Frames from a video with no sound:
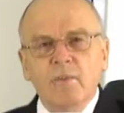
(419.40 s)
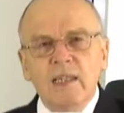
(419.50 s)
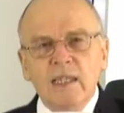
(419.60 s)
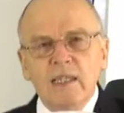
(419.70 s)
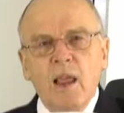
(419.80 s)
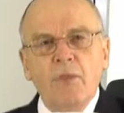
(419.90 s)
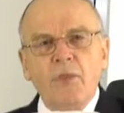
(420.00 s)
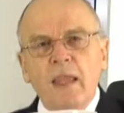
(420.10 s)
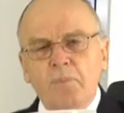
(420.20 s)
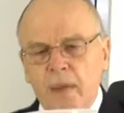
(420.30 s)
this
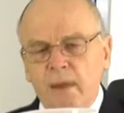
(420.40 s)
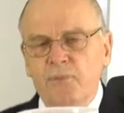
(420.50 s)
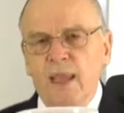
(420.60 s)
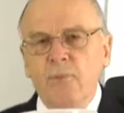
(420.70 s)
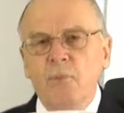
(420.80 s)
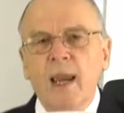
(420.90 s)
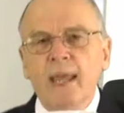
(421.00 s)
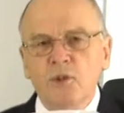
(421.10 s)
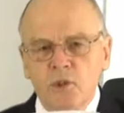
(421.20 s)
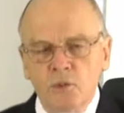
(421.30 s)
think big thing
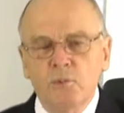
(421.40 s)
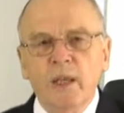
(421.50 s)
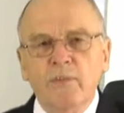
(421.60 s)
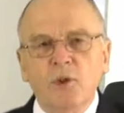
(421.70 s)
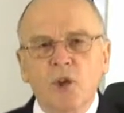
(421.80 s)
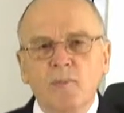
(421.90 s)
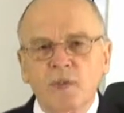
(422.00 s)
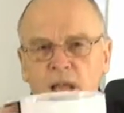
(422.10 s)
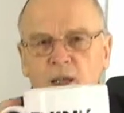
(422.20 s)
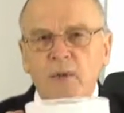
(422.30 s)
relate to whatever
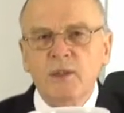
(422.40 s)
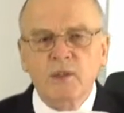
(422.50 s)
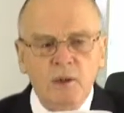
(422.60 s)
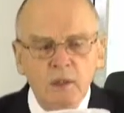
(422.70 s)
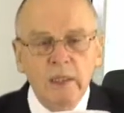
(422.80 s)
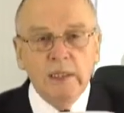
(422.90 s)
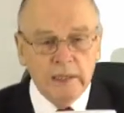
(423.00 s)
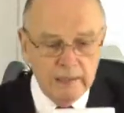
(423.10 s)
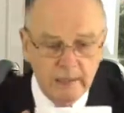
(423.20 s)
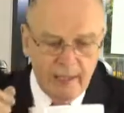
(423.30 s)
comes out of it. So
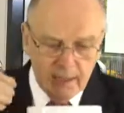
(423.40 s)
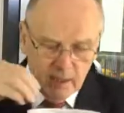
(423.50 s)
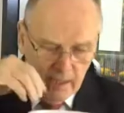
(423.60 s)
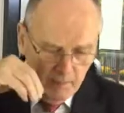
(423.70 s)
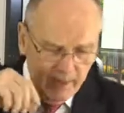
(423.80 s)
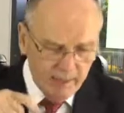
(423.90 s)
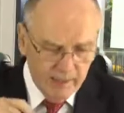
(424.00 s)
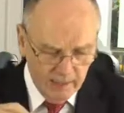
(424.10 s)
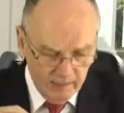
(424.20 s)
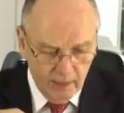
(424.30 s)
it's
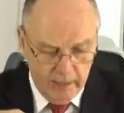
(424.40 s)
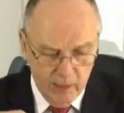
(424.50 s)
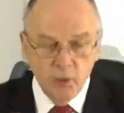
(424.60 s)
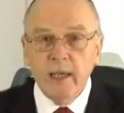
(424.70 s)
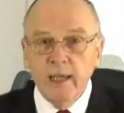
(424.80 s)
amazing. I look